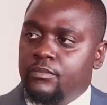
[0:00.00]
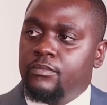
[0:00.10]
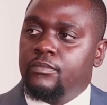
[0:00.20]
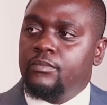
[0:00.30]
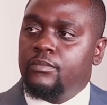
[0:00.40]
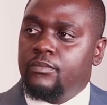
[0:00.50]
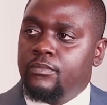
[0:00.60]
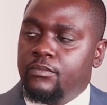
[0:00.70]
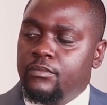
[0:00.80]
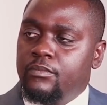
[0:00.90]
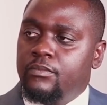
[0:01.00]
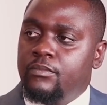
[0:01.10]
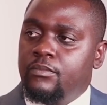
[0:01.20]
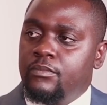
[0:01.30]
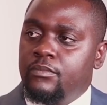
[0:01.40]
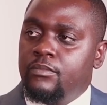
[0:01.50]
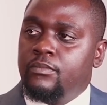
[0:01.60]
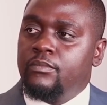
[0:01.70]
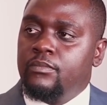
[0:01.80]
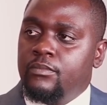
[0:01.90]
family issues
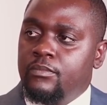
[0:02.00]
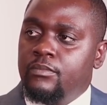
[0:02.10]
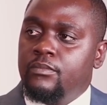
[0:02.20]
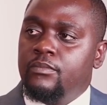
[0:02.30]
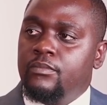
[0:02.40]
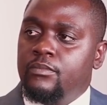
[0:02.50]
as part and